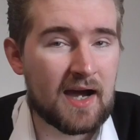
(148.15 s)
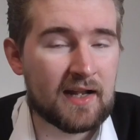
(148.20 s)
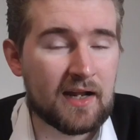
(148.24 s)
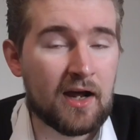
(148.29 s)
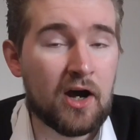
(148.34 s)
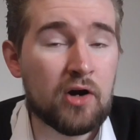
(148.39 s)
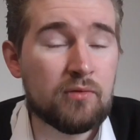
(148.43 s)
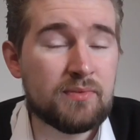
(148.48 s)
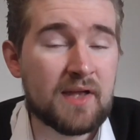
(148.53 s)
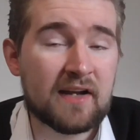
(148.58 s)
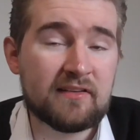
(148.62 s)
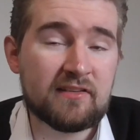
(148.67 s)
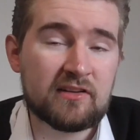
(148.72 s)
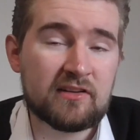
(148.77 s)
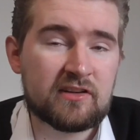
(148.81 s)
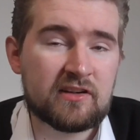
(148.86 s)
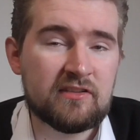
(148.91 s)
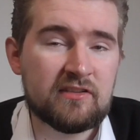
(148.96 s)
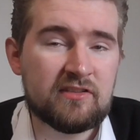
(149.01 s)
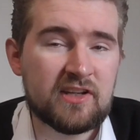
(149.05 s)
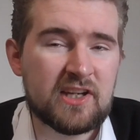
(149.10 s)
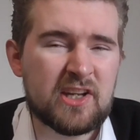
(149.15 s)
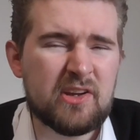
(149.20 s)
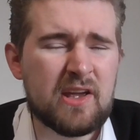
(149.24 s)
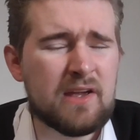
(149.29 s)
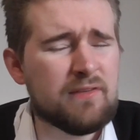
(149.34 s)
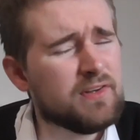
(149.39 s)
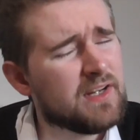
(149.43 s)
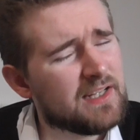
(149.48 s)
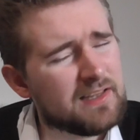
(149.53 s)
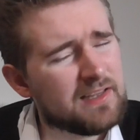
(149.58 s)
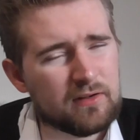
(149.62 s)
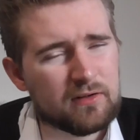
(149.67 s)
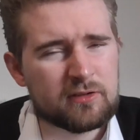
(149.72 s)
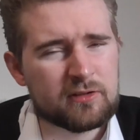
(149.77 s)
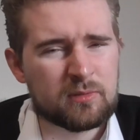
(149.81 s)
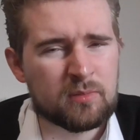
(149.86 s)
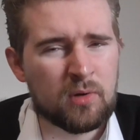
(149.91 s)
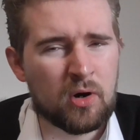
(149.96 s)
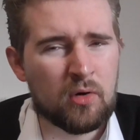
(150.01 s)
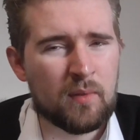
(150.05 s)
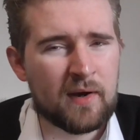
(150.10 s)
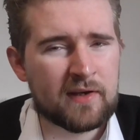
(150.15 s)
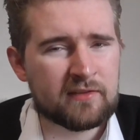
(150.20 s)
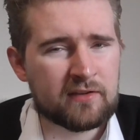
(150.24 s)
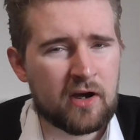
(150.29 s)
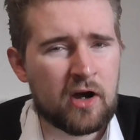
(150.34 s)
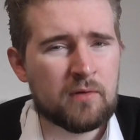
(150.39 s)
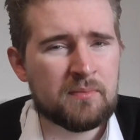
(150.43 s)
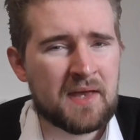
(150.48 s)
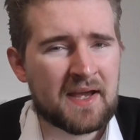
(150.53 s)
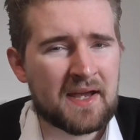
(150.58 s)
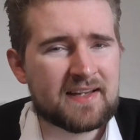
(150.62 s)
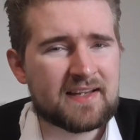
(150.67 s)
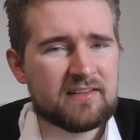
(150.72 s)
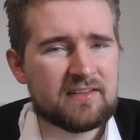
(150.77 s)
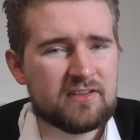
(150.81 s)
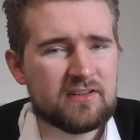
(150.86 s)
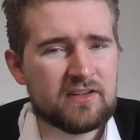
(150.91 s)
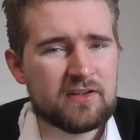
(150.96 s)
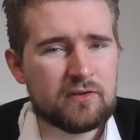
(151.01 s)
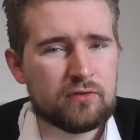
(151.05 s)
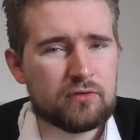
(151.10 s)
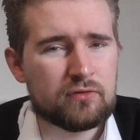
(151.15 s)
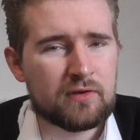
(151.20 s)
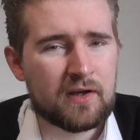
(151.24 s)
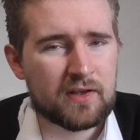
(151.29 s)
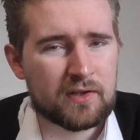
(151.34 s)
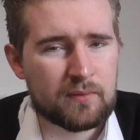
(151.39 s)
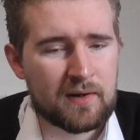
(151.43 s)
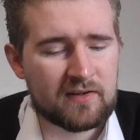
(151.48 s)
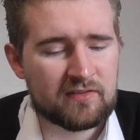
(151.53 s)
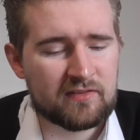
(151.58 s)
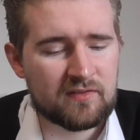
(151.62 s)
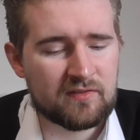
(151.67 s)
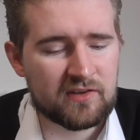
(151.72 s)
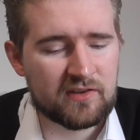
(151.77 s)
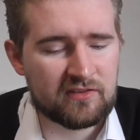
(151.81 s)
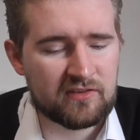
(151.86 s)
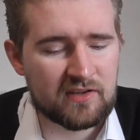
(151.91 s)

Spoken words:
And I hope that does continue, even in little small ways. I hope that continues throughout the rest of the